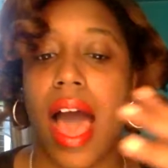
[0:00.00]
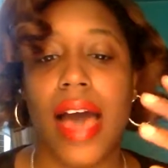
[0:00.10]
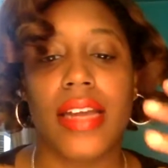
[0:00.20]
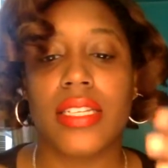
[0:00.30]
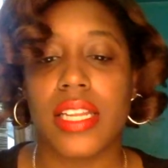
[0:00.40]

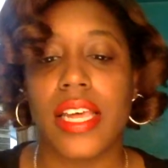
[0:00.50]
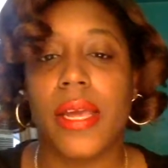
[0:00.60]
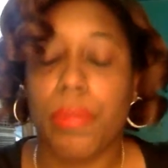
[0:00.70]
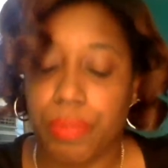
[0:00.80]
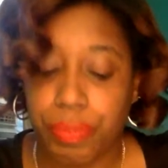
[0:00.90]

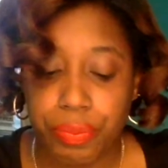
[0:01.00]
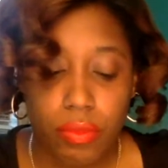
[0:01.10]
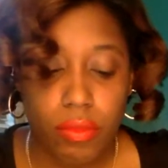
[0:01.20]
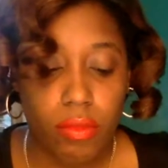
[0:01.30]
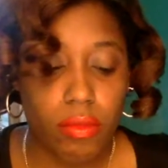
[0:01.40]
Honestly,
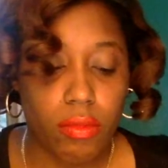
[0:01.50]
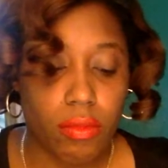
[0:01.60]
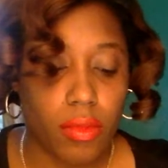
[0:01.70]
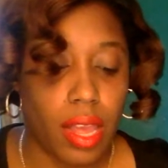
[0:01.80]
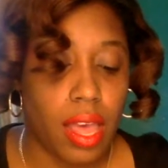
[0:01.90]

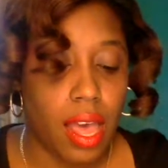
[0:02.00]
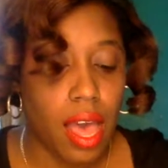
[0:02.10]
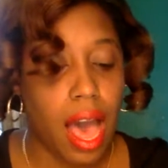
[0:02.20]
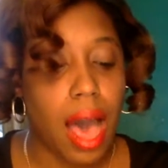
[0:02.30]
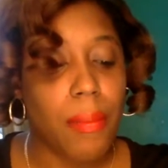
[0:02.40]

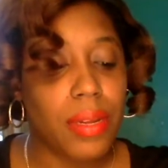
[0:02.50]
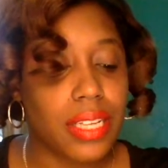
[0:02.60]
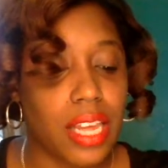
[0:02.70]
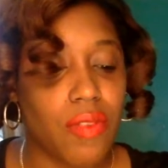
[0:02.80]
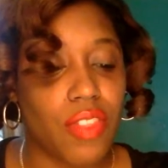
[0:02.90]
I
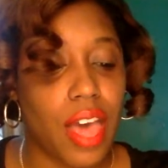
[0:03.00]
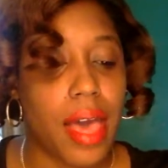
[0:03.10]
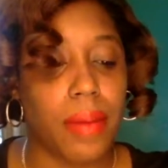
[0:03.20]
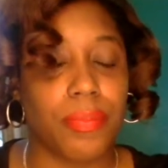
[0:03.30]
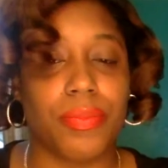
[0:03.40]
believe
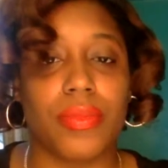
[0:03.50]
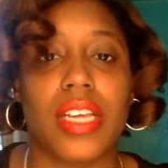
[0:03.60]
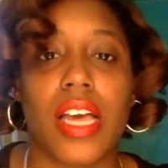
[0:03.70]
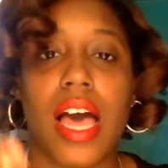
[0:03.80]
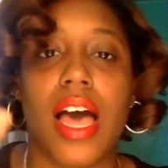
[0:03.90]
that
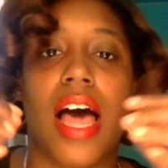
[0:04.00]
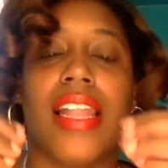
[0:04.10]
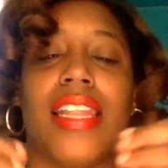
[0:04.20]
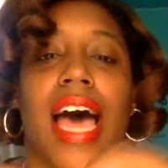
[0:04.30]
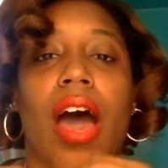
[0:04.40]

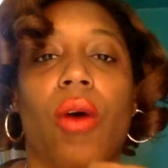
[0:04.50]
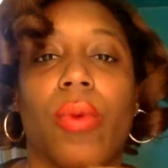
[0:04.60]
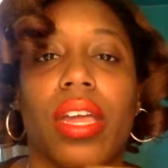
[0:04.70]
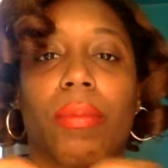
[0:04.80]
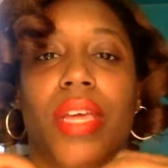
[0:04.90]

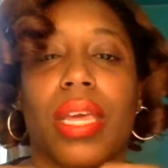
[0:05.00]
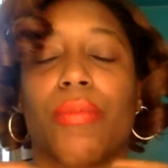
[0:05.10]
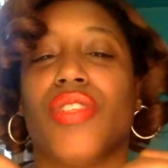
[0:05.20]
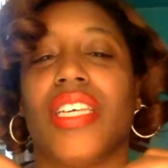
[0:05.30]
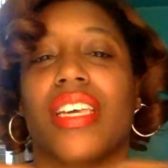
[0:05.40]
allowing
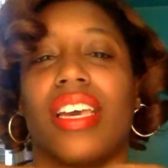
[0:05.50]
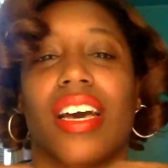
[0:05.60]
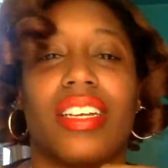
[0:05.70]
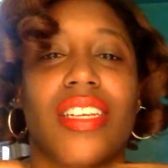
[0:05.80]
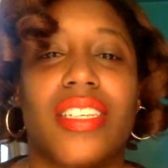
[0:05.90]
people to get
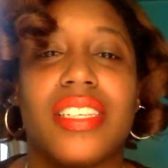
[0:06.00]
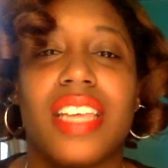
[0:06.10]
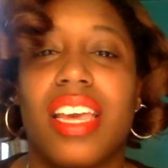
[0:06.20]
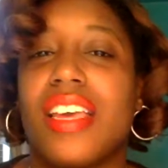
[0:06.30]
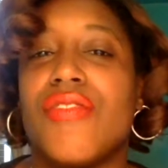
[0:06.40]
under your
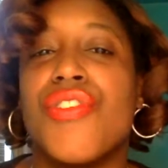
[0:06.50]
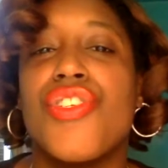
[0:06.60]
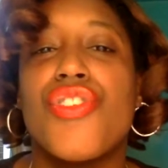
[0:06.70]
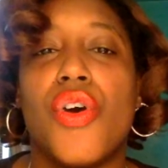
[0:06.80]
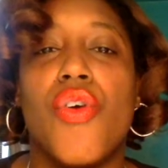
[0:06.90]
skin gives
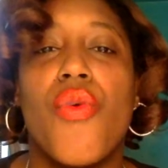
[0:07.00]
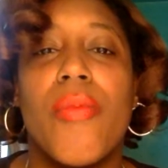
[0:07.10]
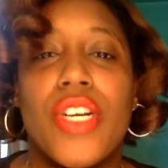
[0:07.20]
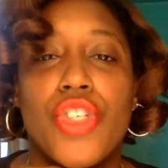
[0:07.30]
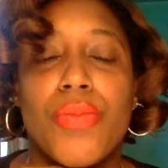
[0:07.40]
so
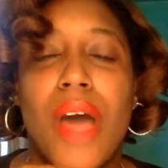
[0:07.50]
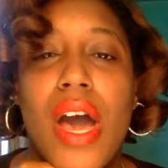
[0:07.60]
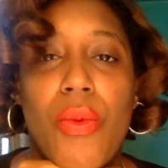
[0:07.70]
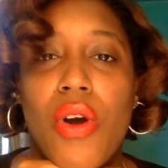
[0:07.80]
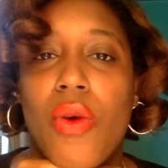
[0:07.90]
much
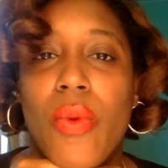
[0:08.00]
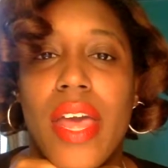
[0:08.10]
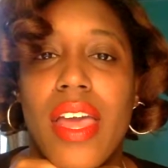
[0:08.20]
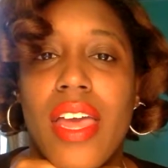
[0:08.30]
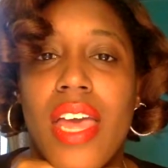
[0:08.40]
power
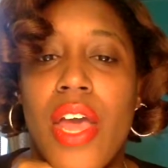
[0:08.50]
away.